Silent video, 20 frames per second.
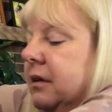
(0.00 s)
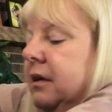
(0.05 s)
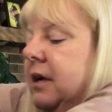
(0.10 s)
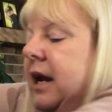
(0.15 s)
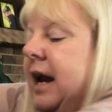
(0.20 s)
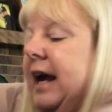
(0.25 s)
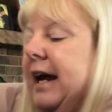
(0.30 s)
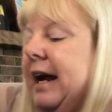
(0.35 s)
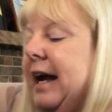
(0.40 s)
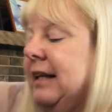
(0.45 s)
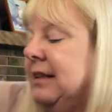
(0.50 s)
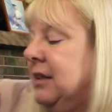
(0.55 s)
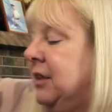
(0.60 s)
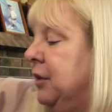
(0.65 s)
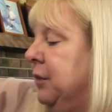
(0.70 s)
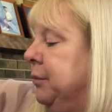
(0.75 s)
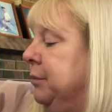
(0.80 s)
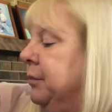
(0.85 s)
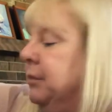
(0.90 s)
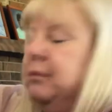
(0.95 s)
And I got
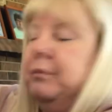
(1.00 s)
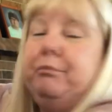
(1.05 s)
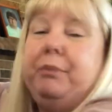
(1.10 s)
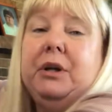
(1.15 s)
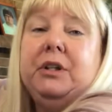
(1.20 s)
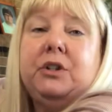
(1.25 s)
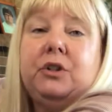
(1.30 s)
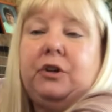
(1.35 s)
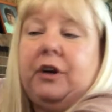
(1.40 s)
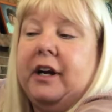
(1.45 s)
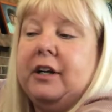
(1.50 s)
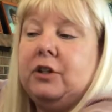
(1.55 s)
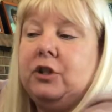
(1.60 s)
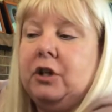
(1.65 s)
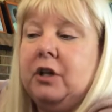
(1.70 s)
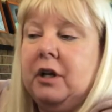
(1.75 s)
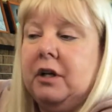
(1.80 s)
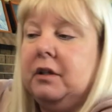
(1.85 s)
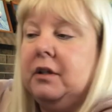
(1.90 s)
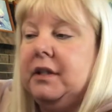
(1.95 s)
some butt scratch
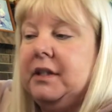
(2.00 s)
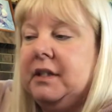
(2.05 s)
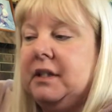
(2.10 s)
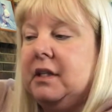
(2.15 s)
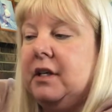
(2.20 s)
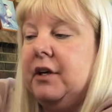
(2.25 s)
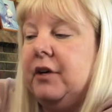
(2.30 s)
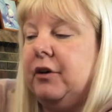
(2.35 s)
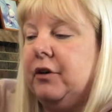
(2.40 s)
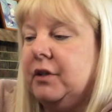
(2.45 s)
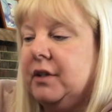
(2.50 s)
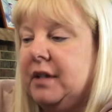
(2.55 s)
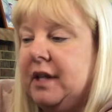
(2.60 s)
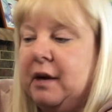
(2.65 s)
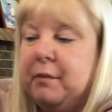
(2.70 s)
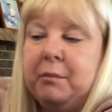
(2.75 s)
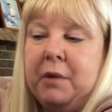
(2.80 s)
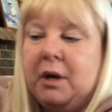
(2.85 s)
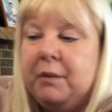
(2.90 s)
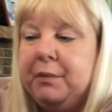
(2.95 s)
and ugly sneakers
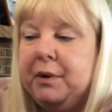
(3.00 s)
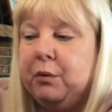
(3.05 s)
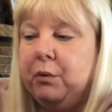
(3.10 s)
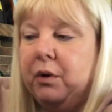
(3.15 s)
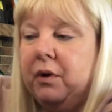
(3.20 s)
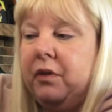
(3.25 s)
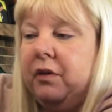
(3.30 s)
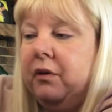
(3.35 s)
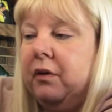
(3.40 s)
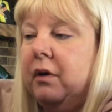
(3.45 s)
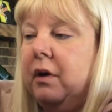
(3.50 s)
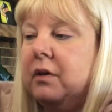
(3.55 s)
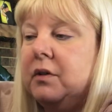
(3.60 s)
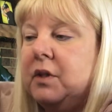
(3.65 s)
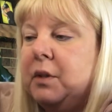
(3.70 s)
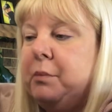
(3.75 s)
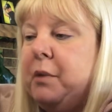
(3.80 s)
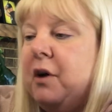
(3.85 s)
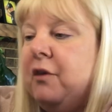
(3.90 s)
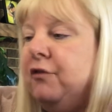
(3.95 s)
that might be worth a, a
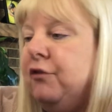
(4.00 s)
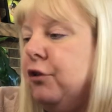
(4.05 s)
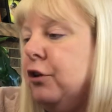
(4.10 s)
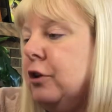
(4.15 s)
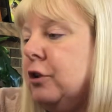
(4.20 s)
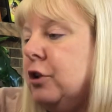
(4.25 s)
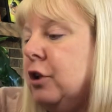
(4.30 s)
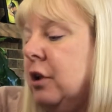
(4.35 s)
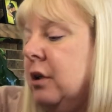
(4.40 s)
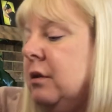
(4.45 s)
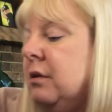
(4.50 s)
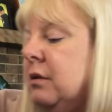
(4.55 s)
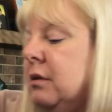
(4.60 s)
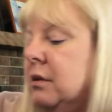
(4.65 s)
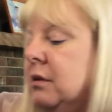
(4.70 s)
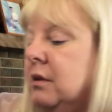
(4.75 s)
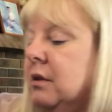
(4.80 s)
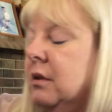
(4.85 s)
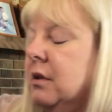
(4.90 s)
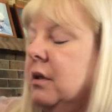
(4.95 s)
small fortune
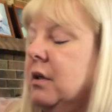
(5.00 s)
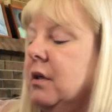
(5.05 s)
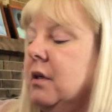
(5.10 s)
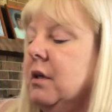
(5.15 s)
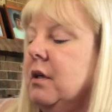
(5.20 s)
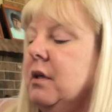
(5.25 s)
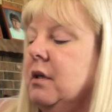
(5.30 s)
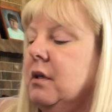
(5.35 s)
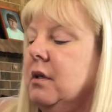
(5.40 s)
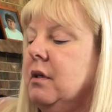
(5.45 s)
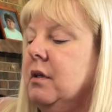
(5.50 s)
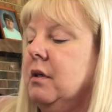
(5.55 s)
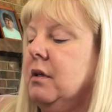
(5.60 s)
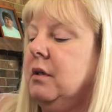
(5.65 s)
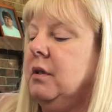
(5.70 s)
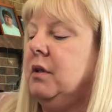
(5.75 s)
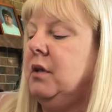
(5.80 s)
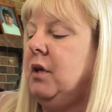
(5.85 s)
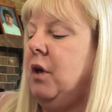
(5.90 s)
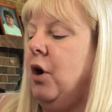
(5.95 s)

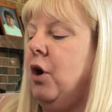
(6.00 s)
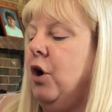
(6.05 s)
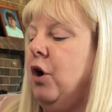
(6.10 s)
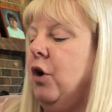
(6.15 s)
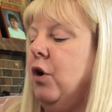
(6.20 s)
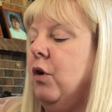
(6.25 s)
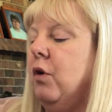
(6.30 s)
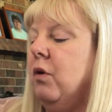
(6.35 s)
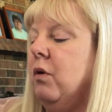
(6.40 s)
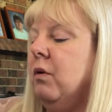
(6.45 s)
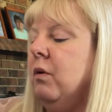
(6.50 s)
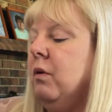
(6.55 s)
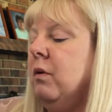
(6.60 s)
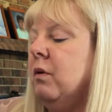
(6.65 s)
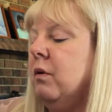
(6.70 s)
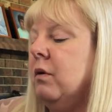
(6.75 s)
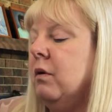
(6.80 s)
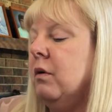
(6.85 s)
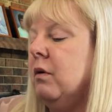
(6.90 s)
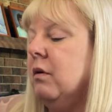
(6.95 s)
so
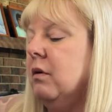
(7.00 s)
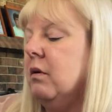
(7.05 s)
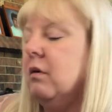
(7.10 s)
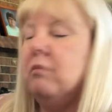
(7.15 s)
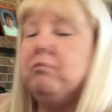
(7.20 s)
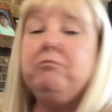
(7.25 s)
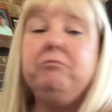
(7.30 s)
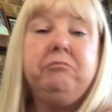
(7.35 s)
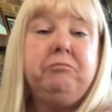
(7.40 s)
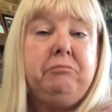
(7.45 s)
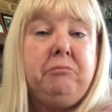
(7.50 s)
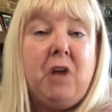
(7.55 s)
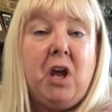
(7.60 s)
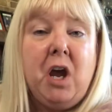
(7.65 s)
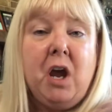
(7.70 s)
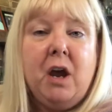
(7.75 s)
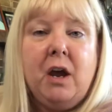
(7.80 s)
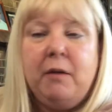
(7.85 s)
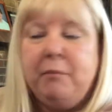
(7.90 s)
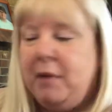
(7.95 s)

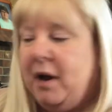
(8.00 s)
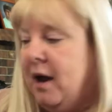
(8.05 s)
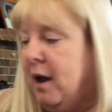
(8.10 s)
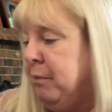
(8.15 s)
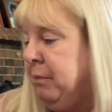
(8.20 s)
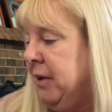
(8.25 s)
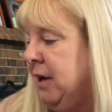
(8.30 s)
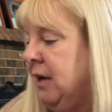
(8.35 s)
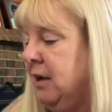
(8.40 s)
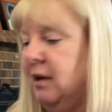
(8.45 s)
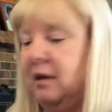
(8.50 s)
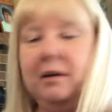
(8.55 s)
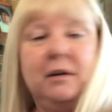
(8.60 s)
yeah, I'm happy.